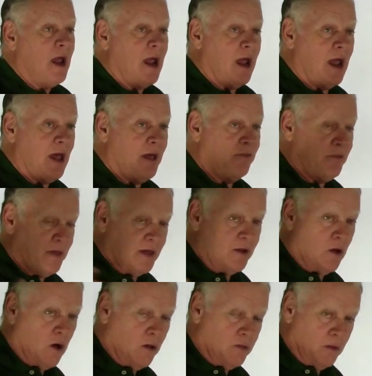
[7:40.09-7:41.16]
and
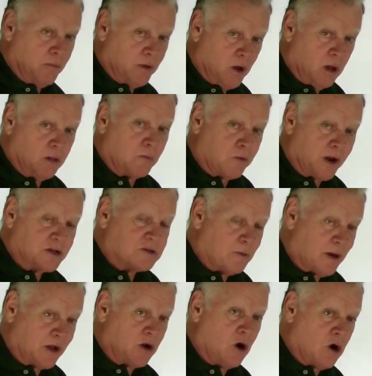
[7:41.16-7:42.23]
then but all the brakes
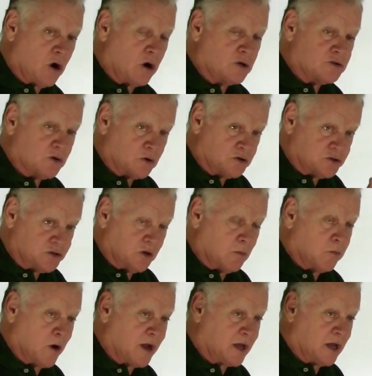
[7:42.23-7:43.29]
on my cars are
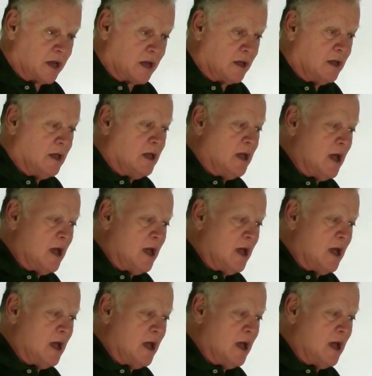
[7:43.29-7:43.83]
still braking,